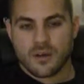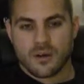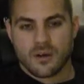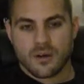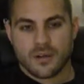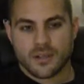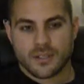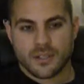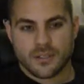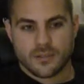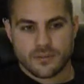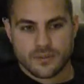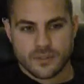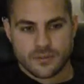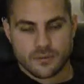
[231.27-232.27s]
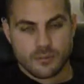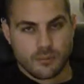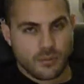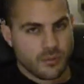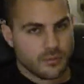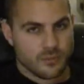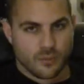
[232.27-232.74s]
on YouTube
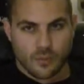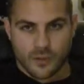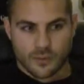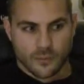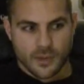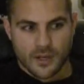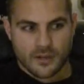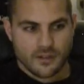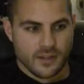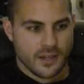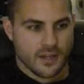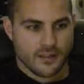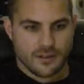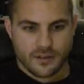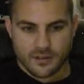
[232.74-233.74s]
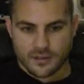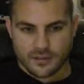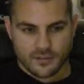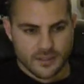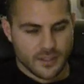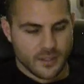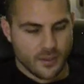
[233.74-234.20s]
one way or the
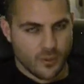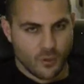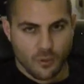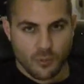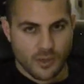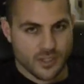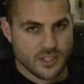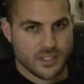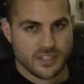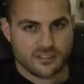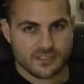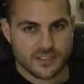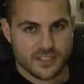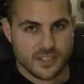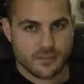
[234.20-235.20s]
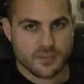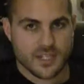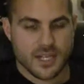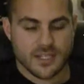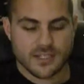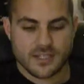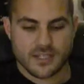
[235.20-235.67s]
other in a whole bunch of different
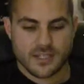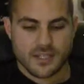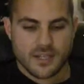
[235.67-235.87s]
subjects.